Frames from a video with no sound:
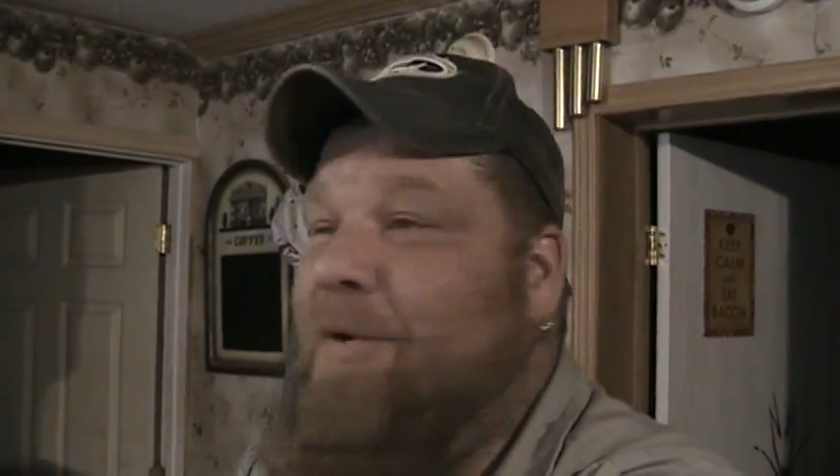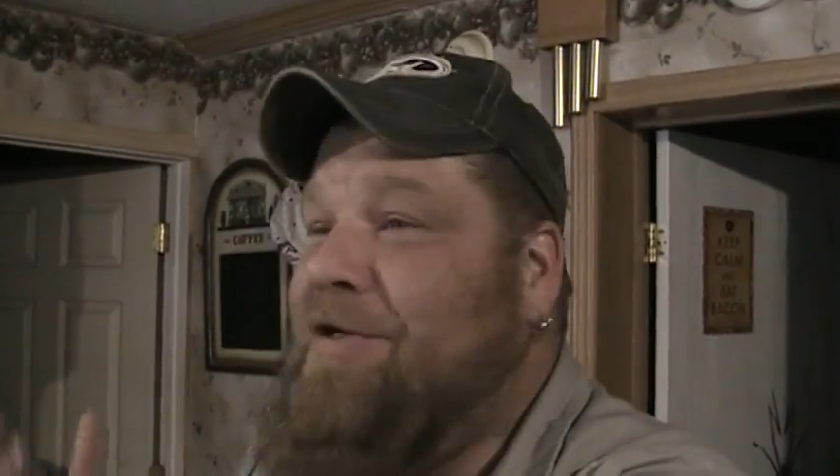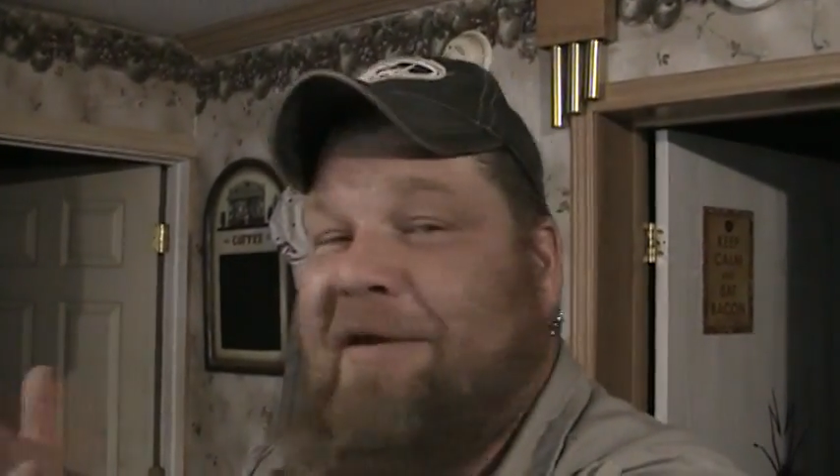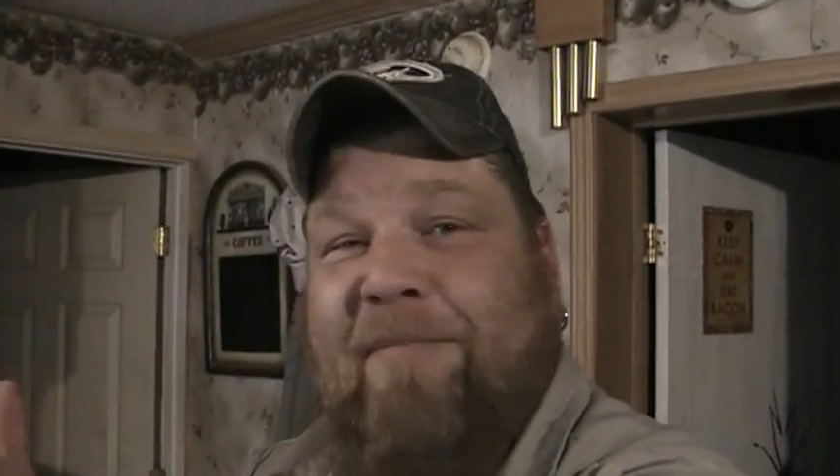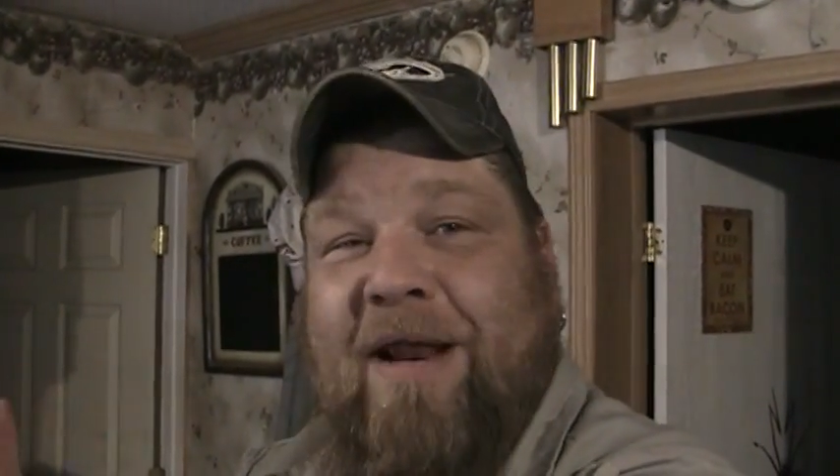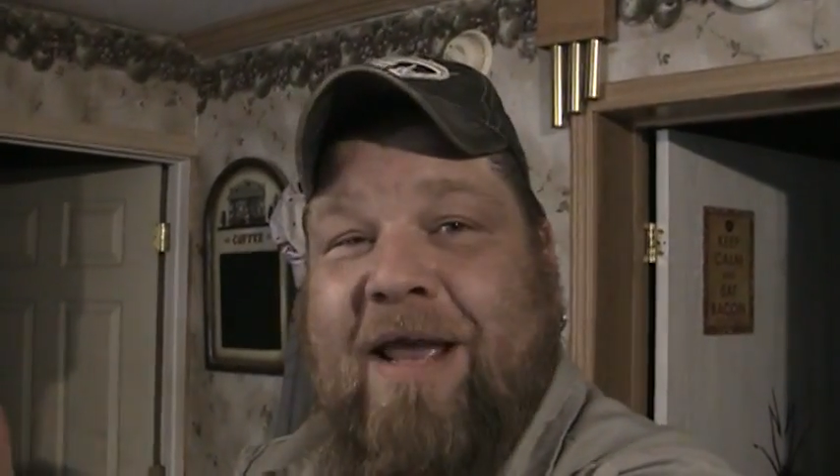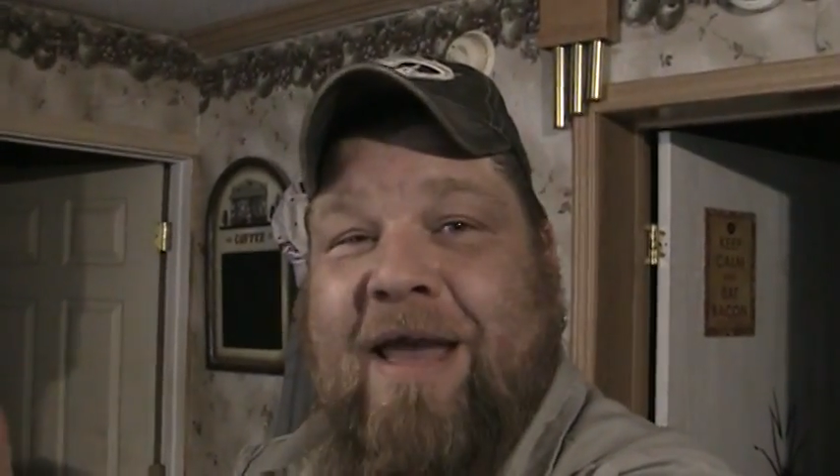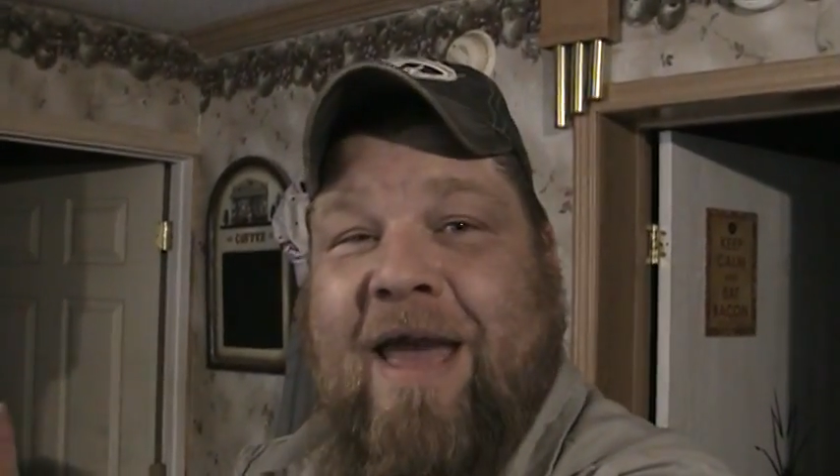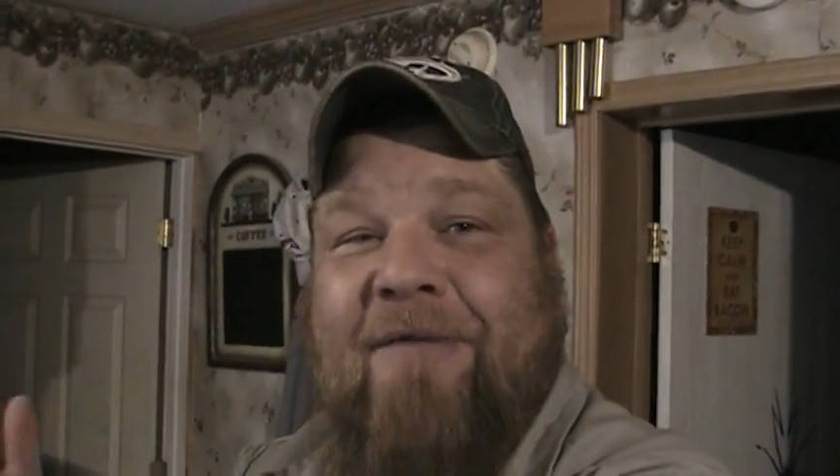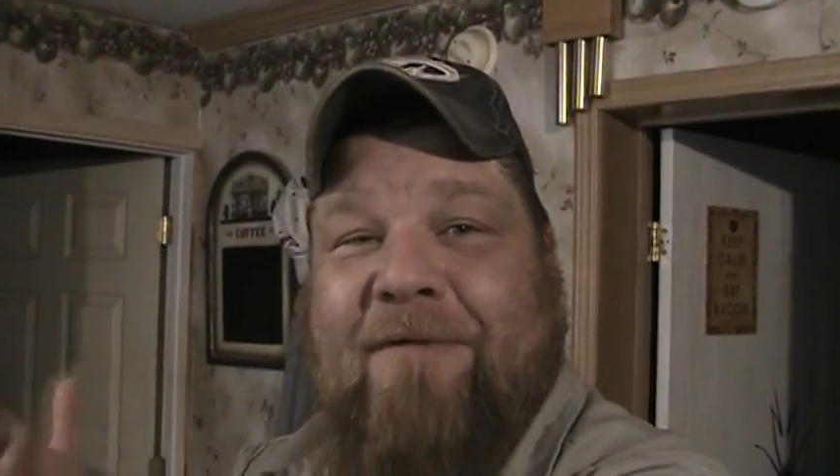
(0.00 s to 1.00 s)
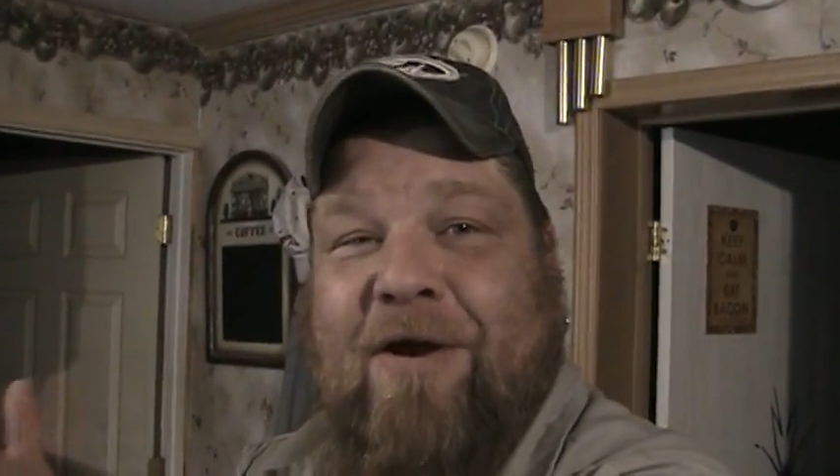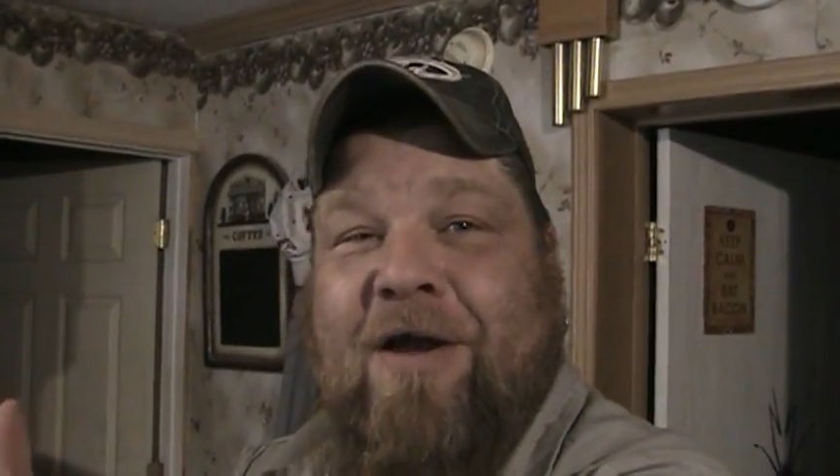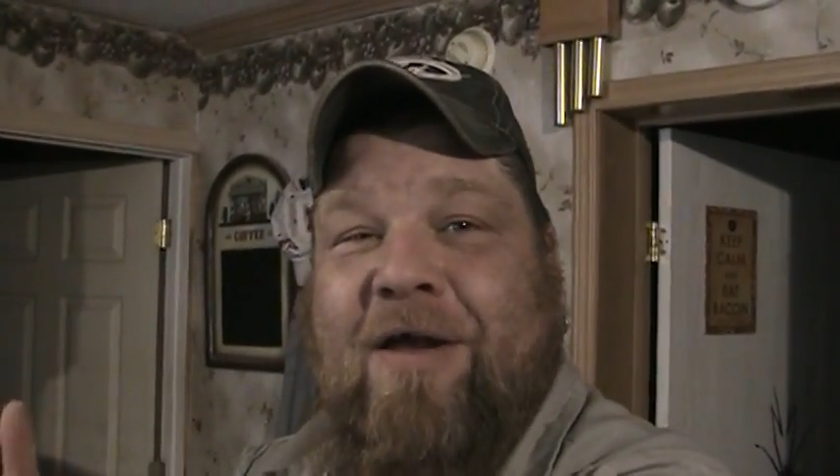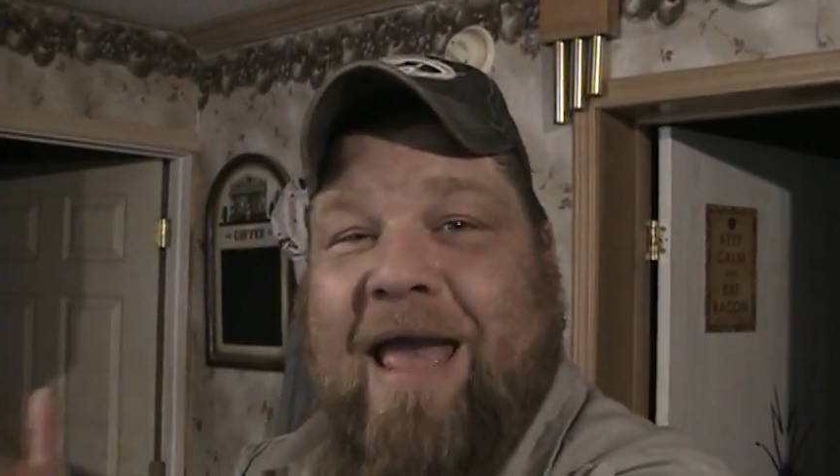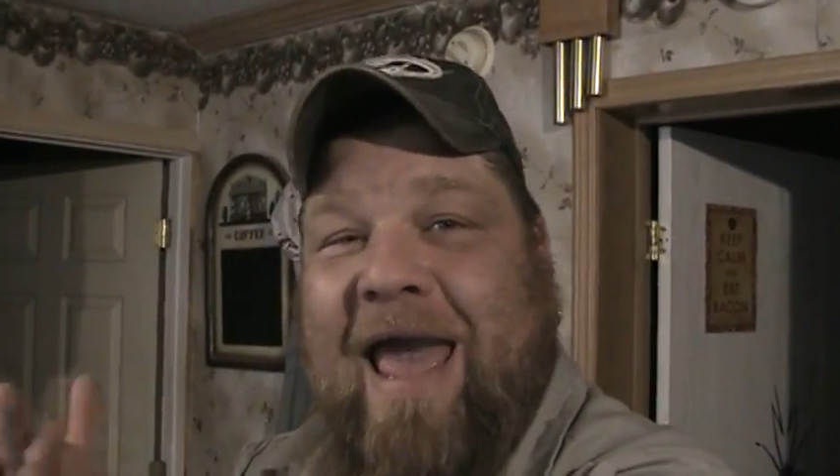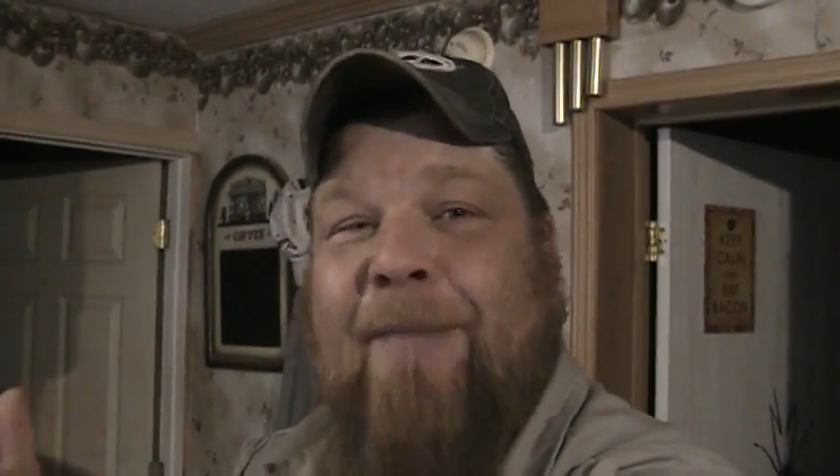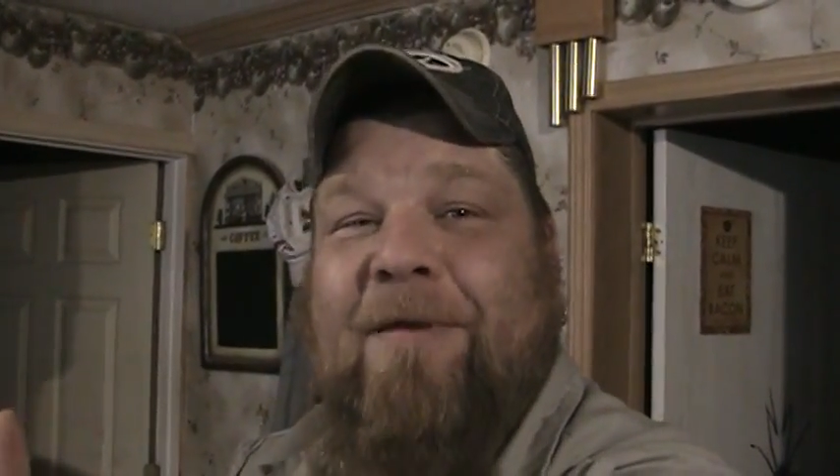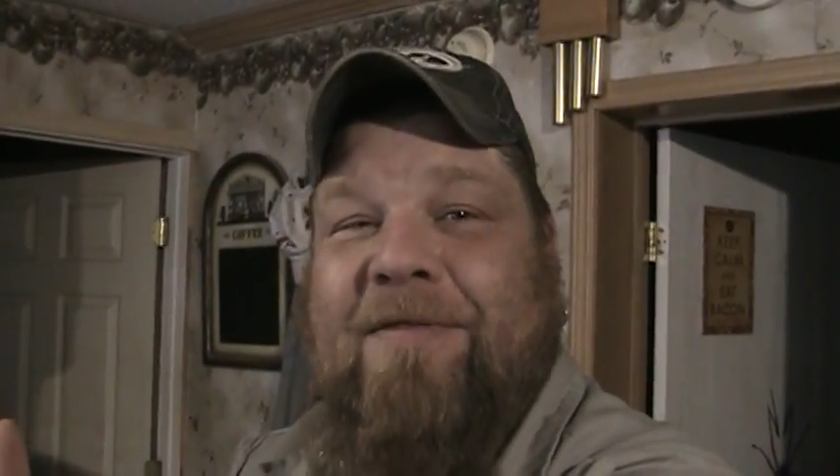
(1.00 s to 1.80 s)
wish everybody a very happy